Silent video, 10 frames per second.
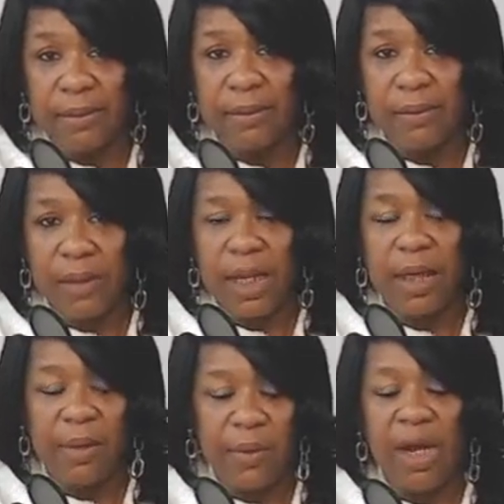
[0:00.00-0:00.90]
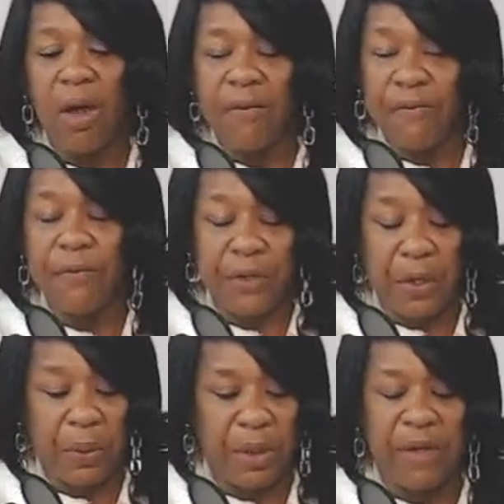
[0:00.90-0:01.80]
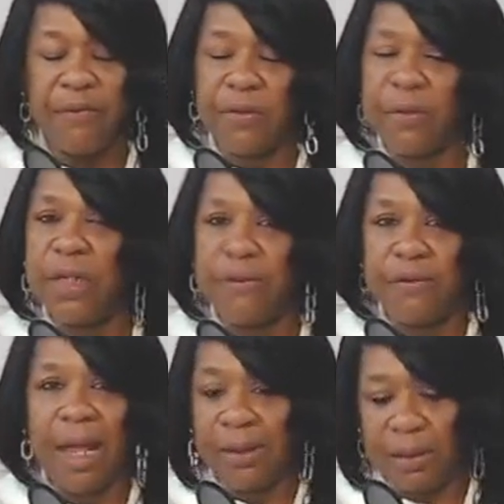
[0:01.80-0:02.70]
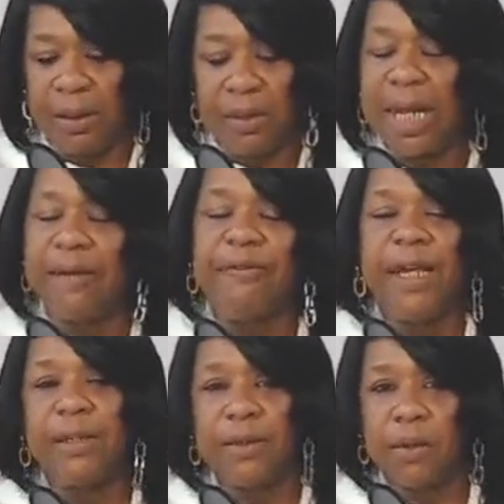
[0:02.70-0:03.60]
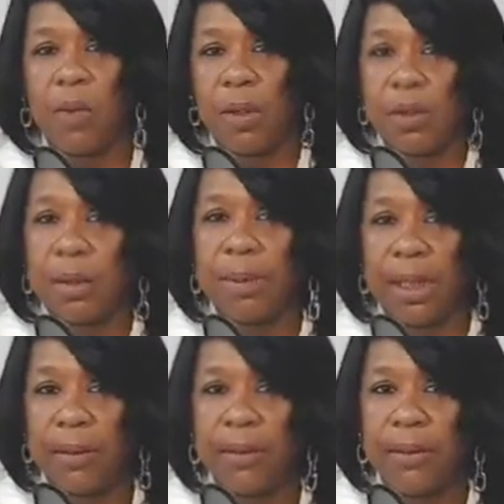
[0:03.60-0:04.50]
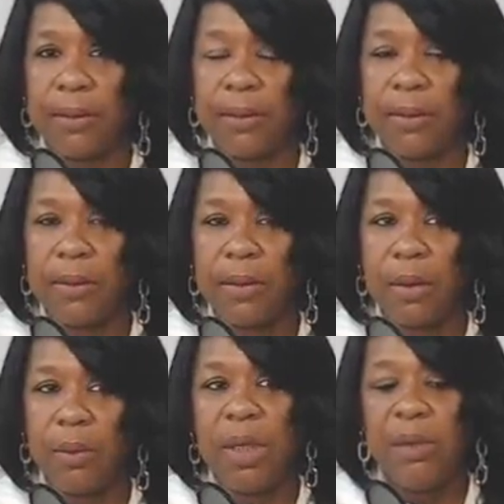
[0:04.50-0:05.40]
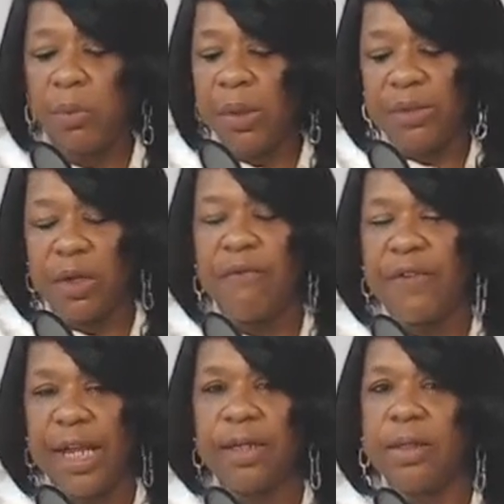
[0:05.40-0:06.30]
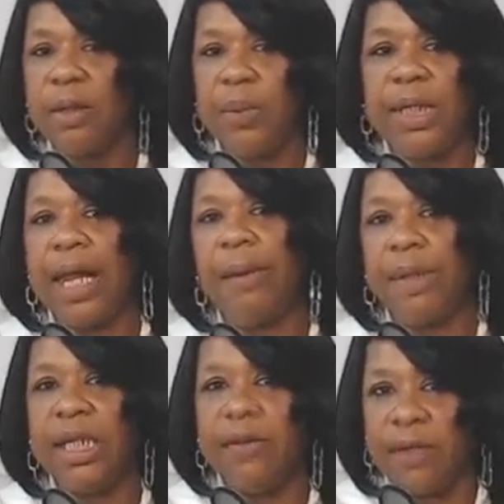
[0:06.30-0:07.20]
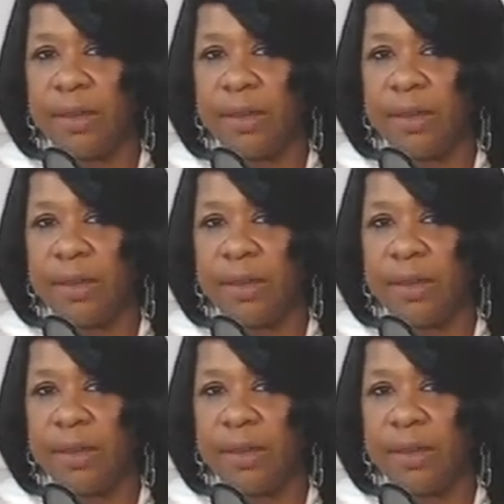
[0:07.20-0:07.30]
yeah, we all, live, a lot of fakeness going on to me. We're so fake until we now believe it.